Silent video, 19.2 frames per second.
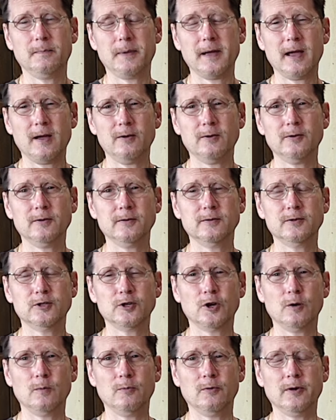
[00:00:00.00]
powdered
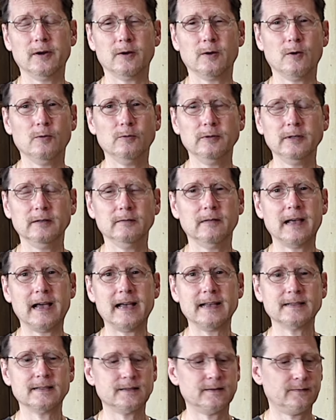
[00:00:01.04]
turmeric only
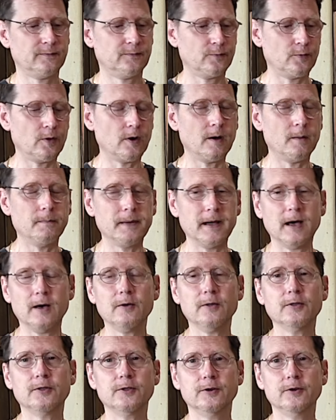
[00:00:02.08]
lasts for
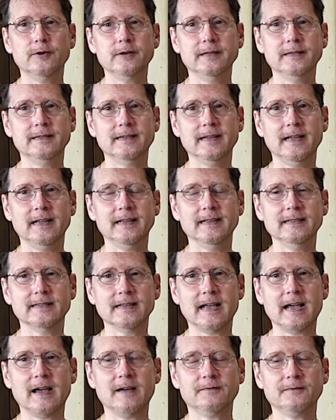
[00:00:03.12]
about 30 days
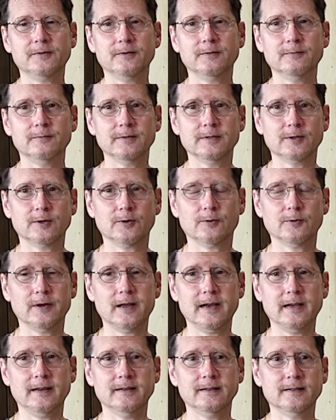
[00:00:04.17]
after it was
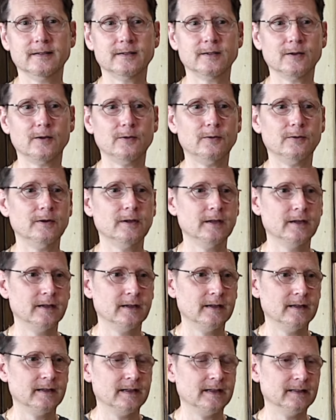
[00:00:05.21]
created. So
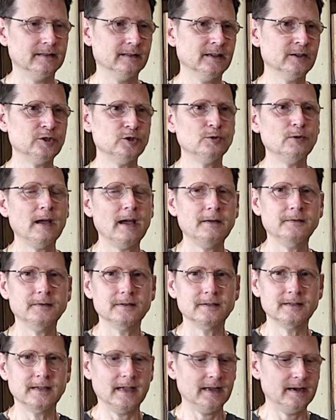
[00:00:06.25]
unless you have a
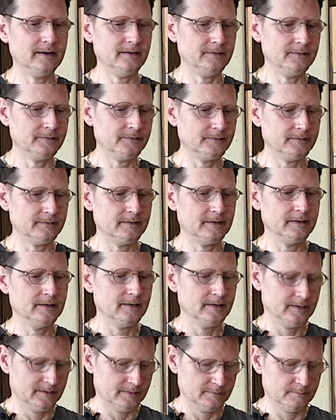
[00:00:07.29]
date of
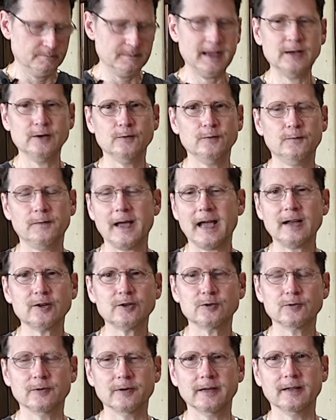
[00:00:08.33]

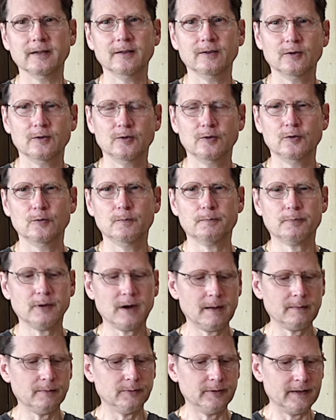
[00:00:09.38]
manufacturing, you
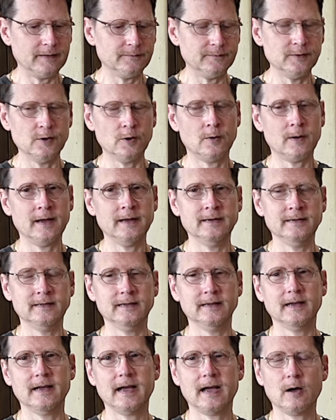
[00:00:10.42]
probably have no
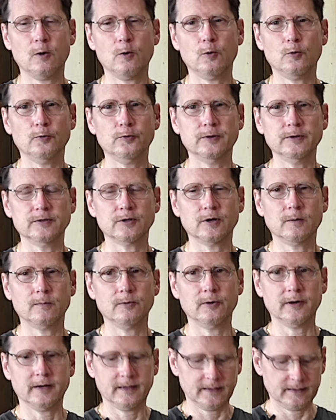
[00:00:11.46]
idea how old the
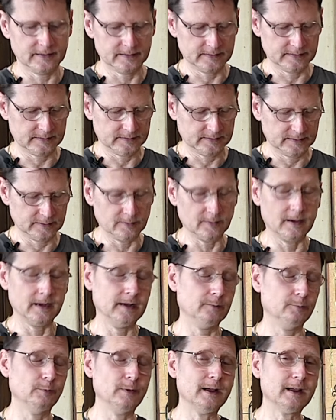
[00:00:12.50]
turmeric is. So I
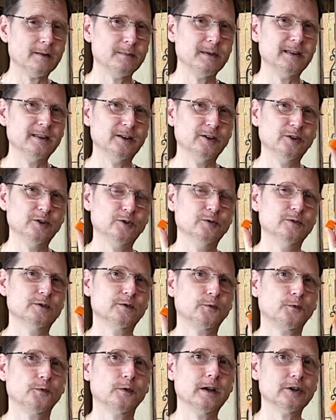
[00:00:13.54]
recommend that you use
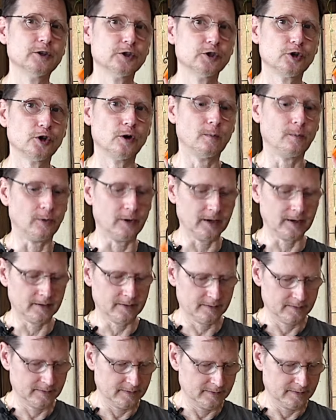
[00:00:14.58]
fresh turmeric.